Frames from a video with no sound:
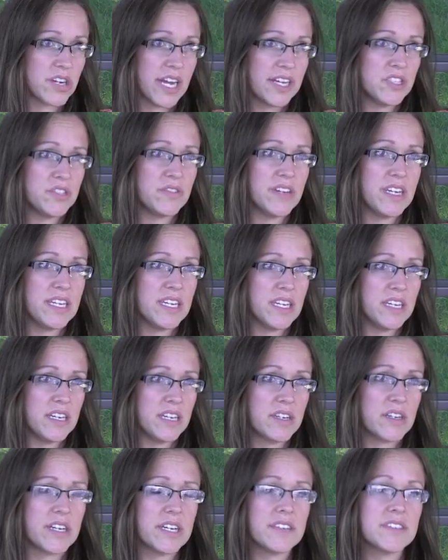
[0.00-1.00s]
graduated
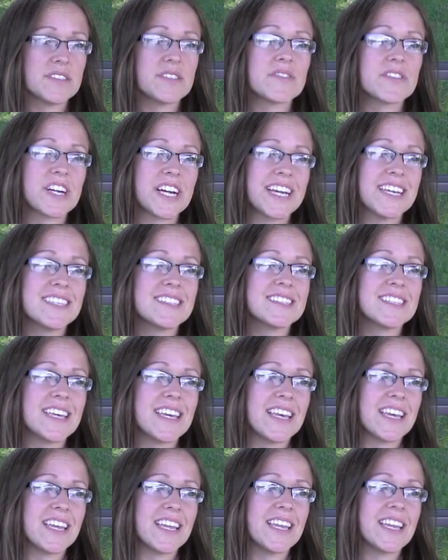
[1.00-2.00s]
Cradles of Grace,
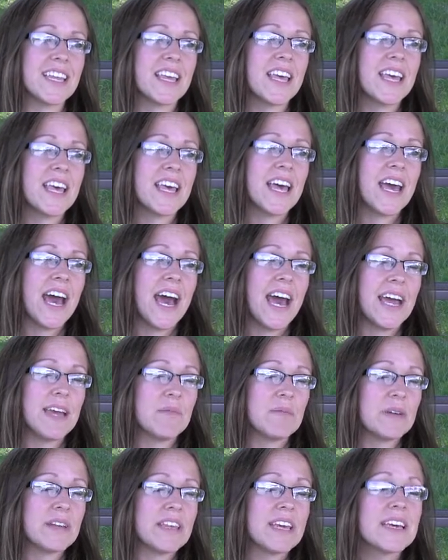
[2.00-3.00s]
and
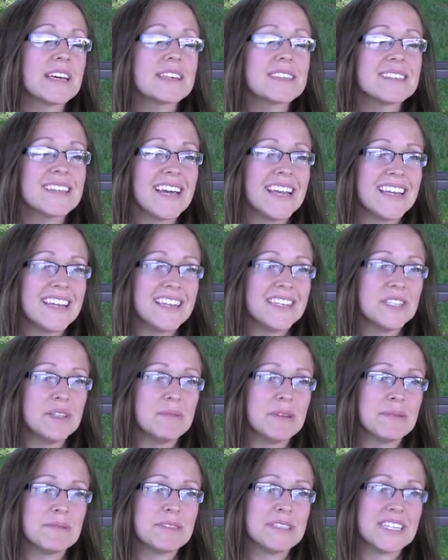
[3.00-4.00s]
I'm really excited to
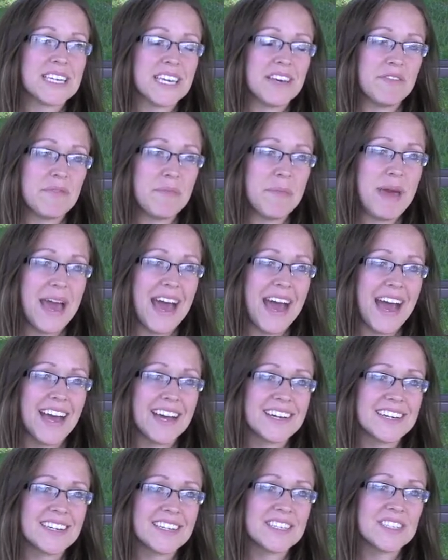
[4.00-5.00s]
be able to give back
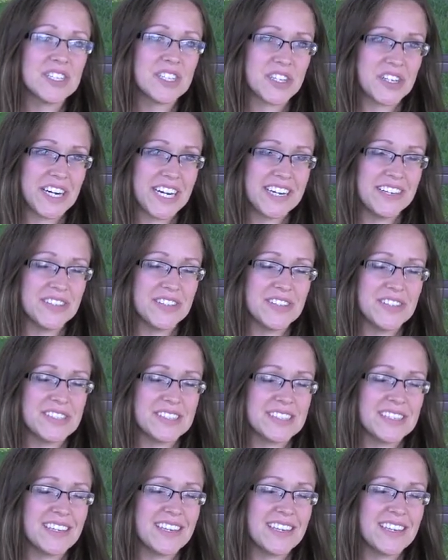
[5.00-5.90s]
to Cradles.